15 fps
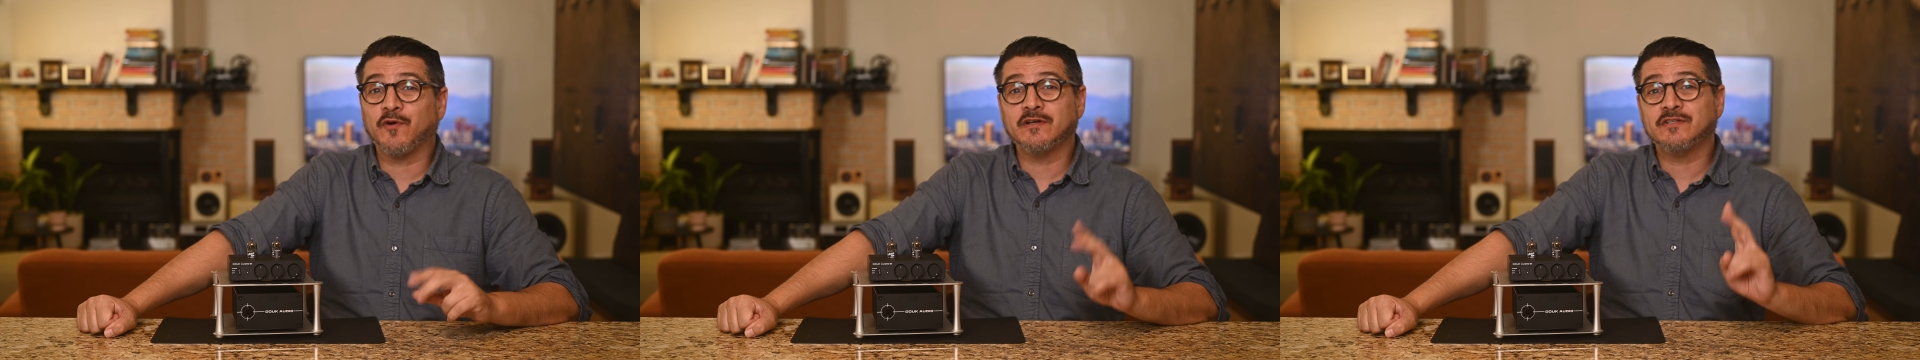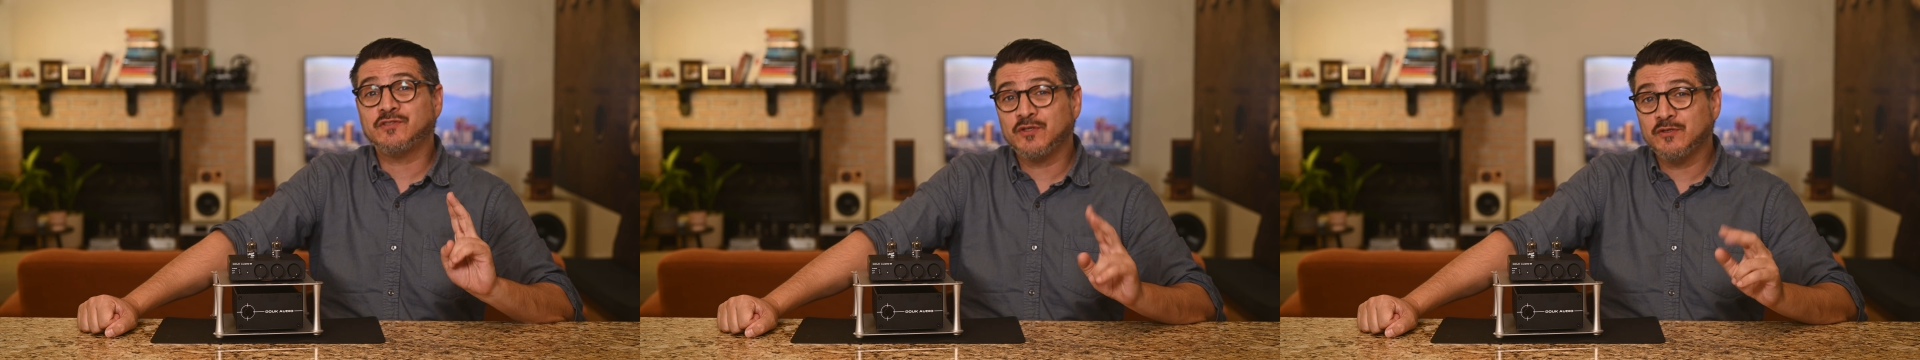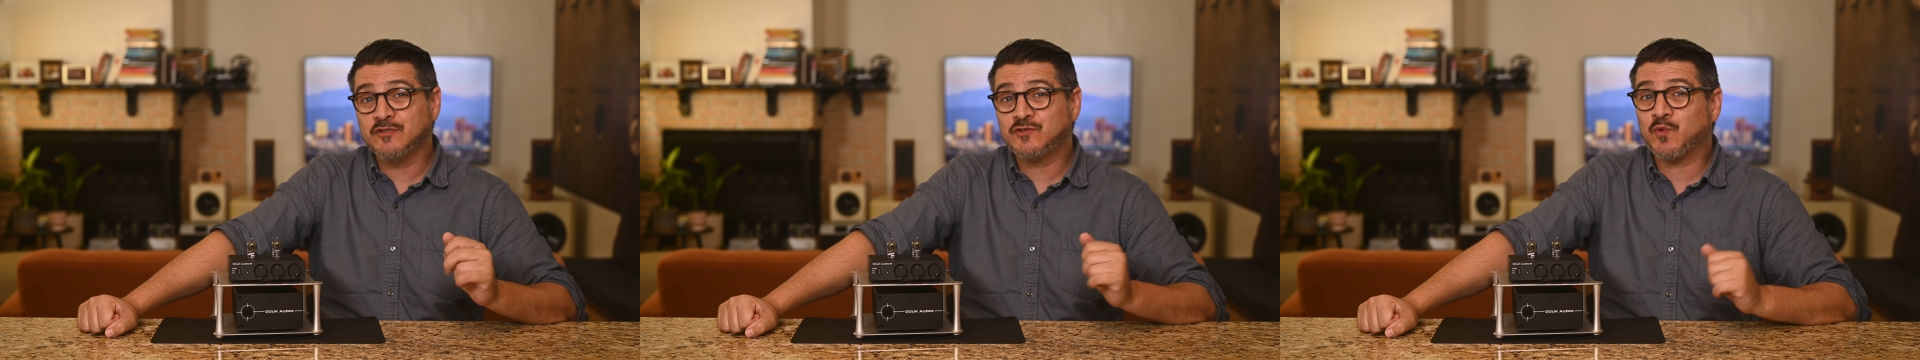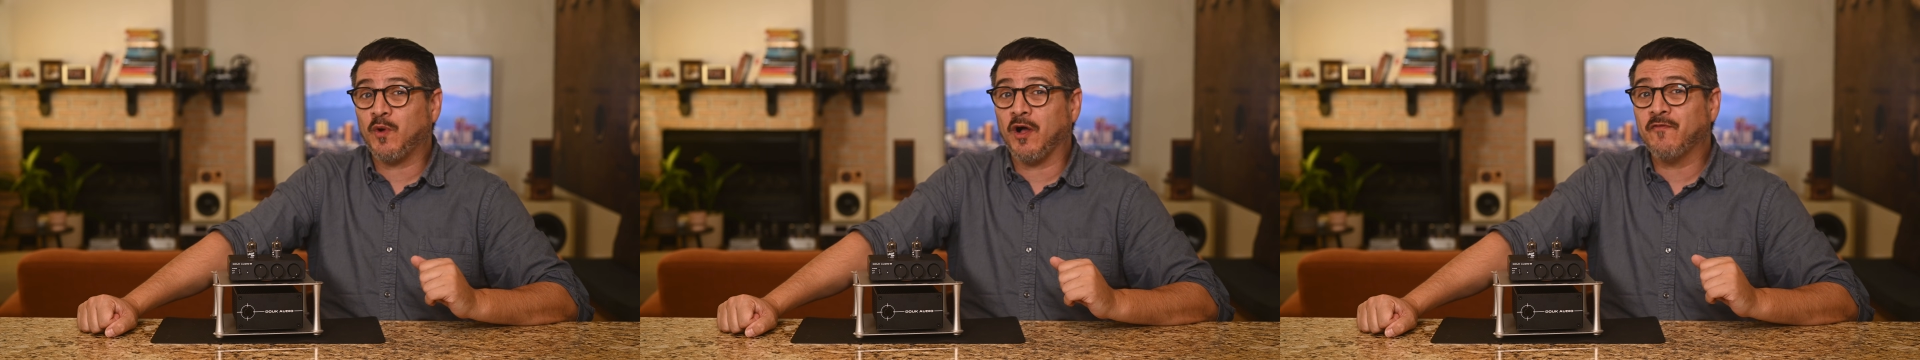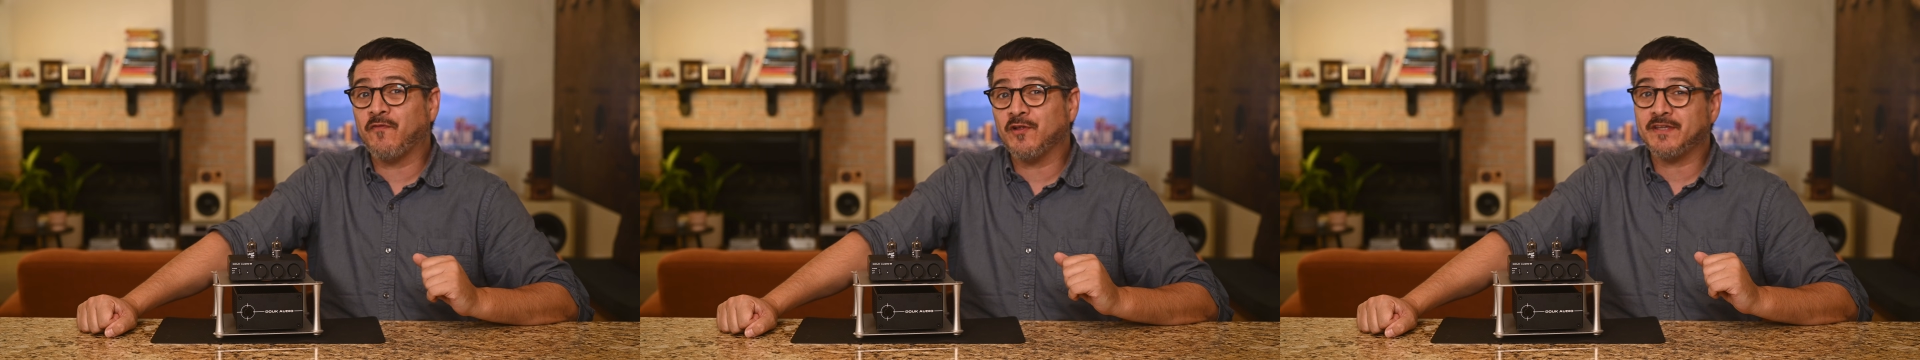two
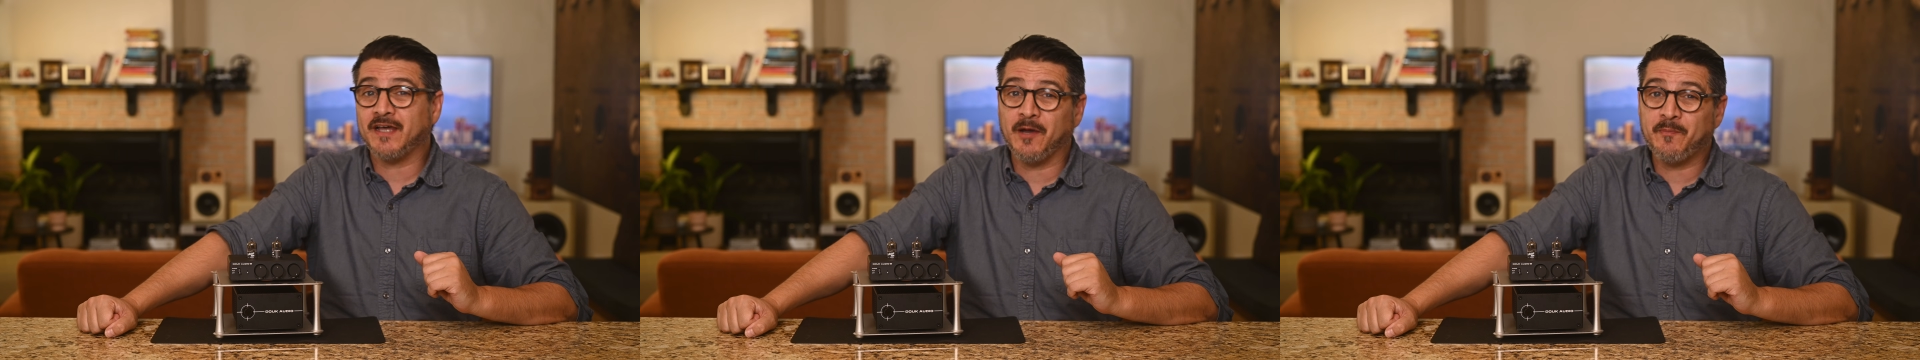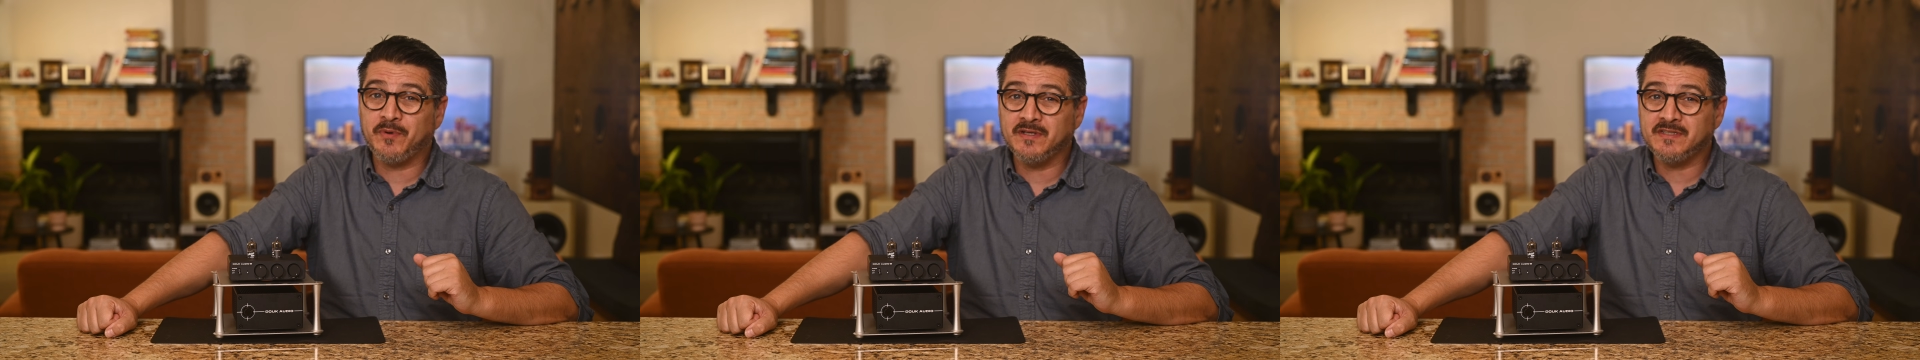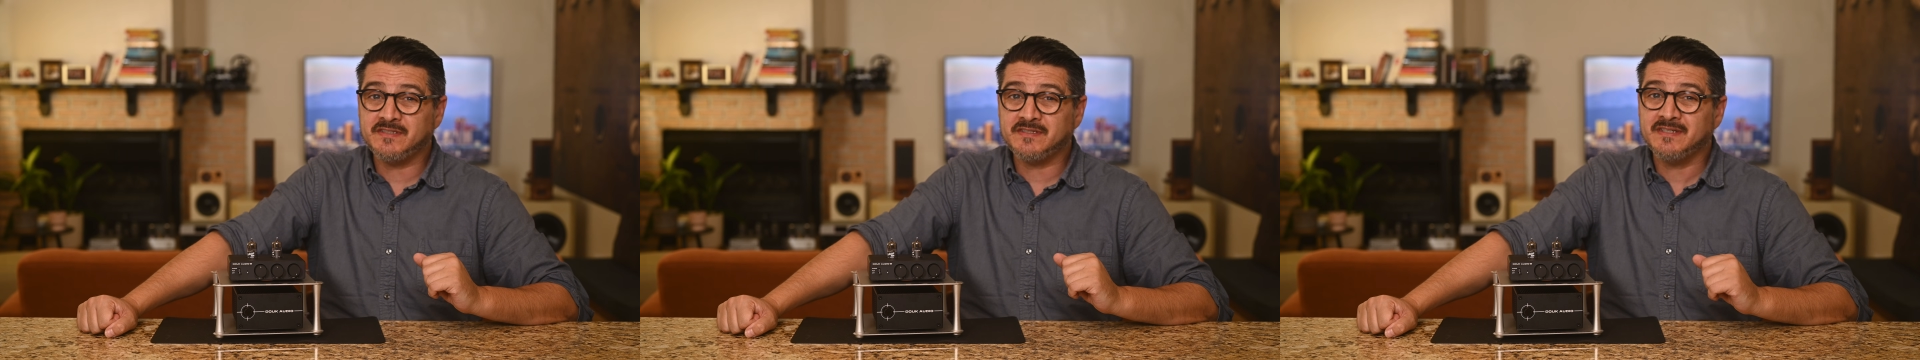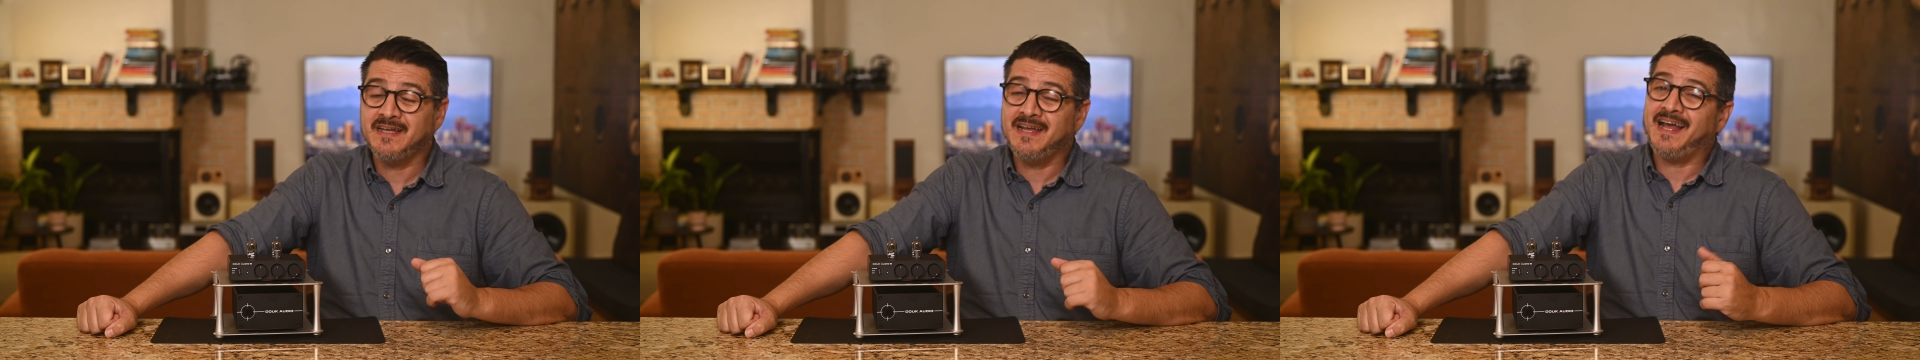12 volt outputs,